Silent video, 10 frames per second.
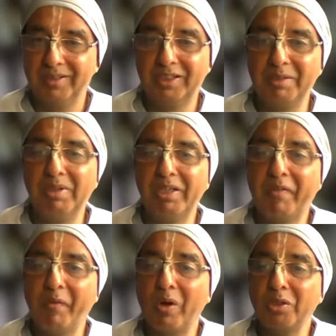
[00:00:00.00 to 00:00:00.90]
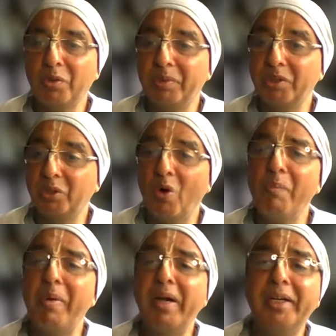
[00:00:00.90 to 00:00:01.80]
Similarly, if he wants to
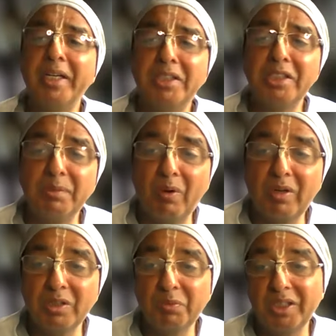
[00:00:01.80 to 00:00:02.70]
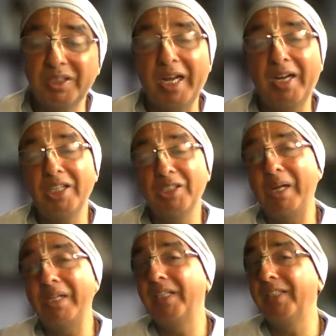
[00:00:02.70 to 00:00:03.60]
bestow benedictions upon us with his 10 hands,
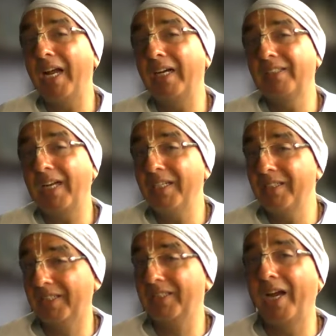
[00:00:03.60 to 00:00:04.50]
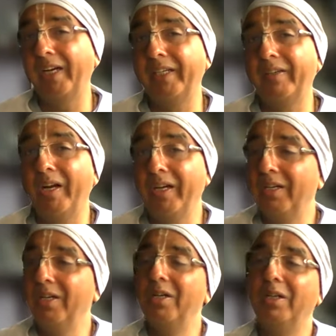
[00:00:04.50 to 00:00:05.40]
imagine that. That is exciting, right?
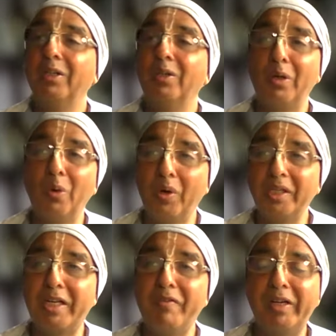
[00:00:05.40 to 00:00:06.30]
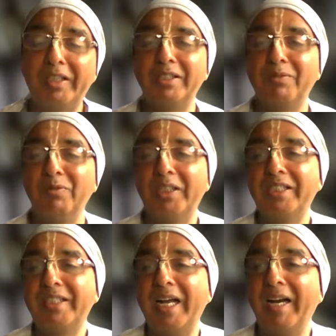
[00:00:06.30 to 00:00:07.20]
the Lord is giving with his, with
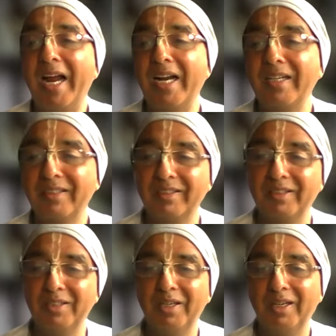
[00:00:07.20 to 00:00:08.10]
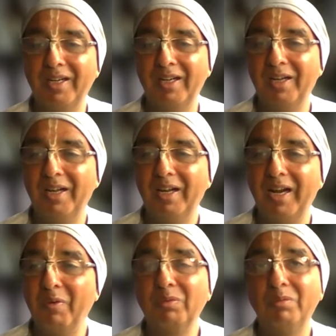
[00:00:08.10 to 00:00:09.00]
his 10 hands.
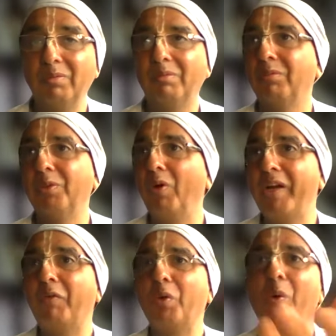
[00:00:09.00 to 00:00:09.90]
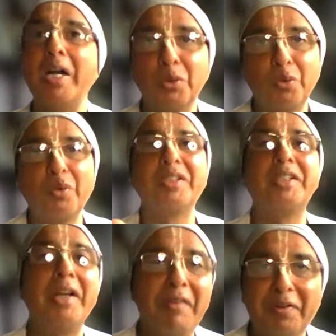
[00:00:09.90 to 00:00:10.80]
And we only have two hands to
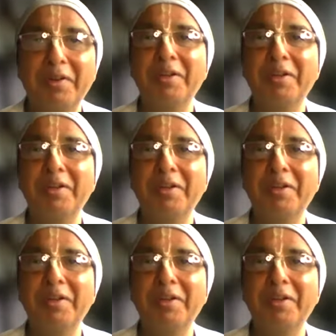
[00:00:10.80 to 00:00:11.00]
receive.